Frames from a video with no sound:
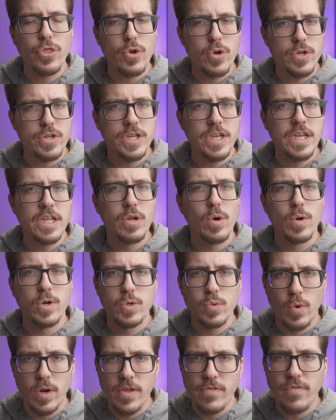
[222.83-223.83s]
13, or
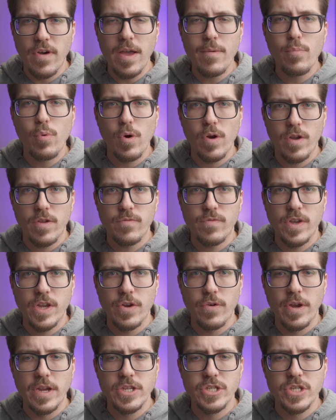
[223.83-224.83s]
25 port
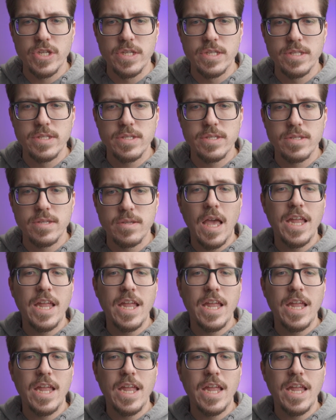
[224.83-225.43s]
configurations,